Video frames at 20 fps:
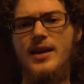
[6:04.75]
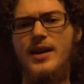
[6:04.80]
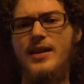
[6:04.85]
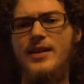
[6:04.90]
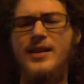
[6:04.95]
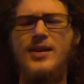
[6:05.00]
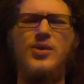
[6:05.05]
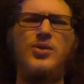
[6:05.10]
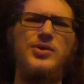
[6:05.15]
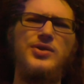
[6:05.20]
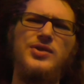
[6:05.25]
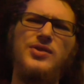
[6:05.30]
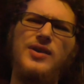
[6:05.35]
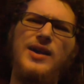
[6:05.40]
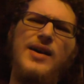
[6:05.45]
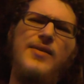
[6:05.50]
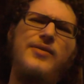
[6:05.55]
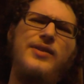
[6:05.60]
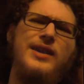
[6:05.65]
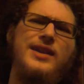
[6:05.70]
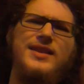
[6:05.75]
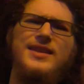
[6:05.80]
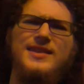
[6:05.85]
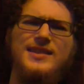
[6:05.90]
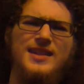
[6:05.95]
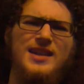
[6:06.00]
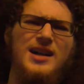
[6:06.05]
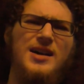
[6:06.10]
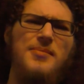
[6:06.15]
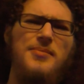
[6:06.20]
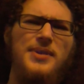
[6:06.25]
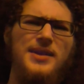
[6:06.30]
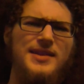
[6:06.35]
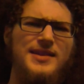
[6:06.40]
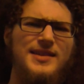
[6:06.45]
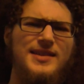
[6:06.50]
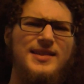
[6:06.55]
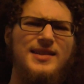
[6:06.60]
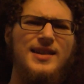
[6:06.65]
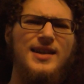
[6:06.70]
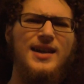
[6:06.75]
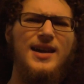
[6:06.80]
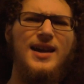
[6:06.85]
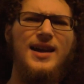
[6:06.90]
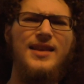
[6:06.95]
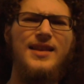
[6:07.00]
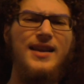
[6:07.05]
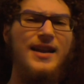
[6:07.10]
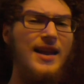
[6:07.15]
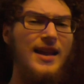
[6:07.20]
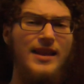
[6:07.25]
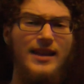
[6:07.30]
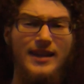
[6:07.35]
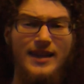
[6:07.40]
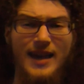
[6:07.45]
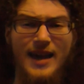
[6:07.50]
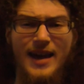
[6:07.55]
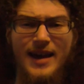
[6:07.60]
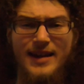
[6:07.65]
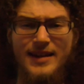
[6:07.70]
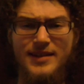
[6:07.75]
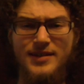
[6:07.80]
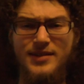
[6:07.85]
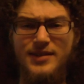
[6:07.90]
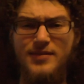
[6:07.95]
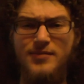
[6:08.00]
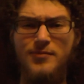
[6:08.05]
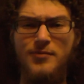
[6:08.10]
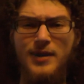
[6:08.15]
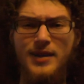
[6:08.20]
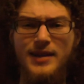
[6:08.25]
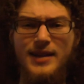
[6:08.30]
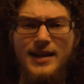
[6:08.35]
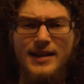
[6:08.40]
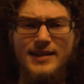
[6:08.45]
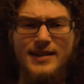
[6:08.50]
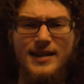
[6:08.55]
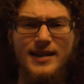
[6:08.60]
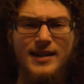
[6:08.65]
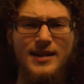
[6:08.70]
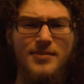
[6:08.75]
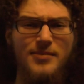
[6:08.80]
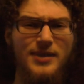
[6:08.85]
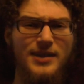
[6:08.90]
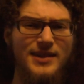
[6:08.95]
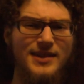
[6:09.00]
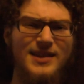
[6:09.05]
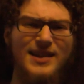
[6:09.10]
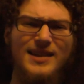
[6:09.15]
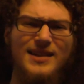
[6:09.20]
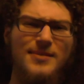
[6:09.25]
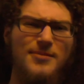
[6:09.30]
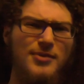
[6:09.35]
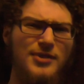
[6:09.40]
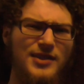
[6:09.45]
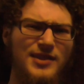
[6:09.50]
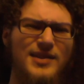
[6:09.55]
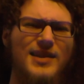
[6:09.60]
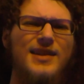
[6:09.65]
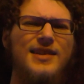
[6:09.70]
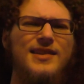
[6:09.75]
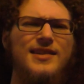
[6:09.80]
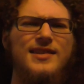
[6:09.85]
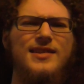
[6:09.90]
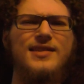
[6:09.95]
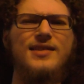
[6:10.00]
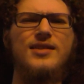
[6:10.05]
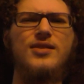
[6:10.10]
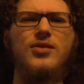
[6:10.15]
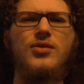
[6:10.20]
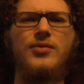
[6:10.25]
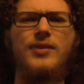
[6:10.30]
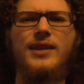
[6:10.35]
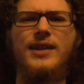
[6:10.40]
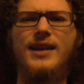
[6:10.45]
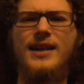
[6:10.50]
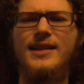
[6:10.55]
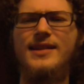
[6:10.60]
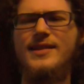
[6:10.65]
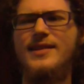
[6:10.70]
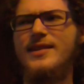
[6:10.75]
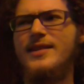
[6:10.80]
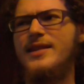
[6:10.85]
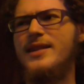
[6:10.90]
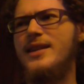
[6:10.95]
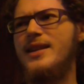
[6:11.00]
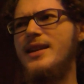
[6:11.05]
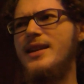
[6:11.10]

and they also have like this compass that like has red dots on it, but it's not as precise as the old red dots, and